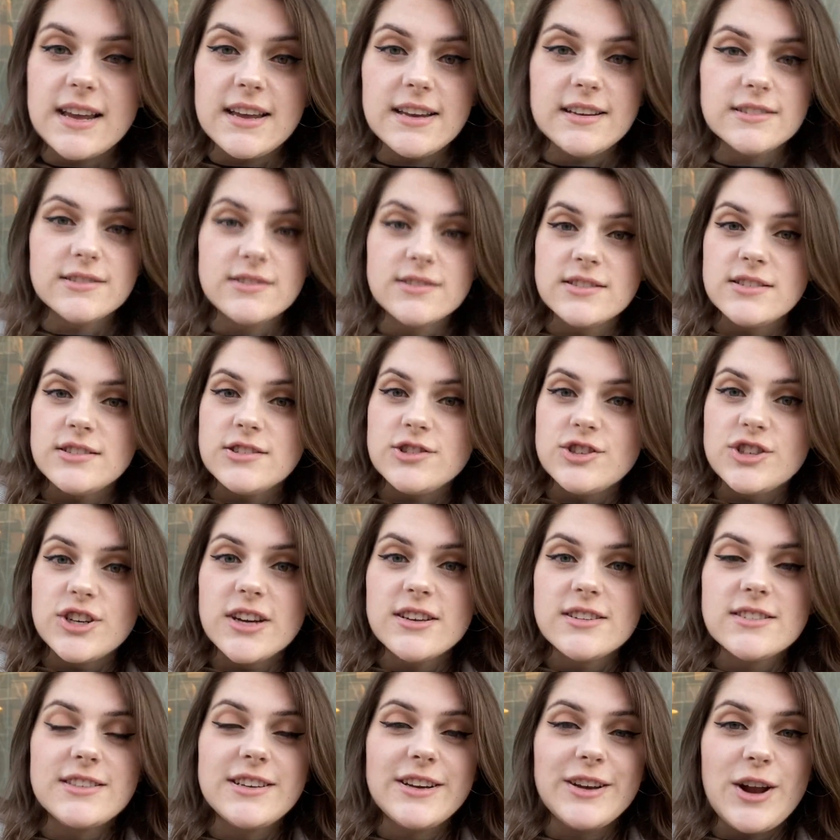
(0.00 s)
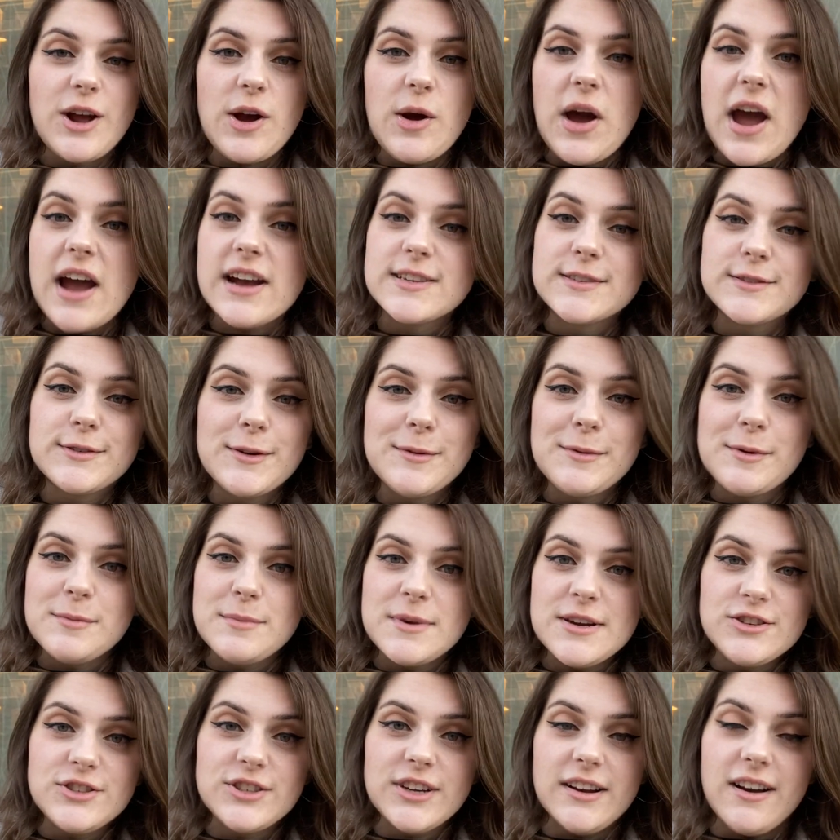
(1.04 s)
is to just, ask for
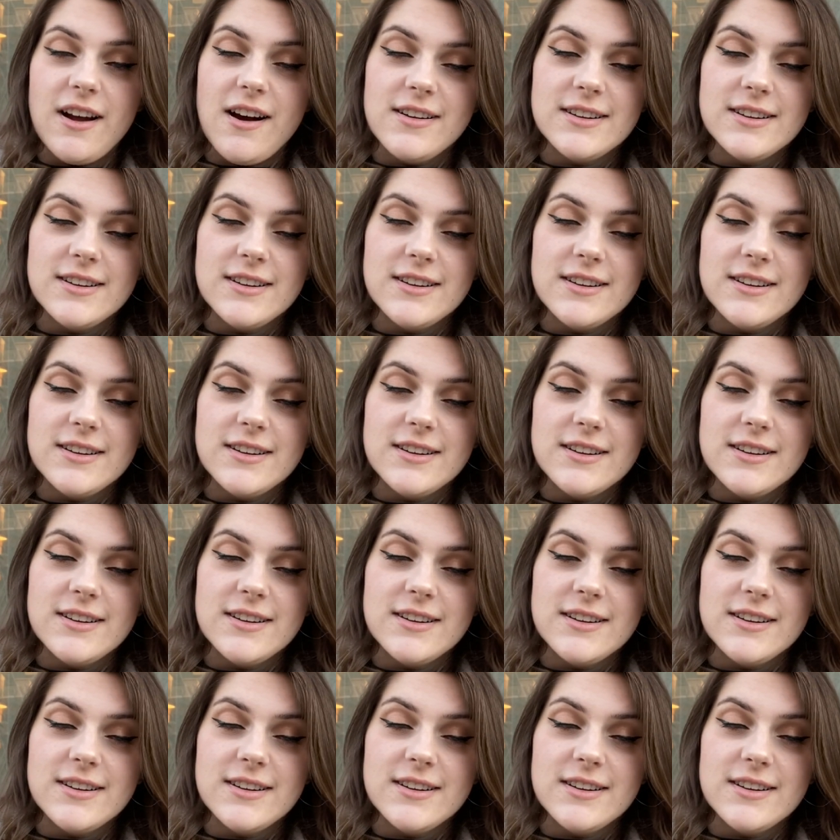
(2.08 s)
permission.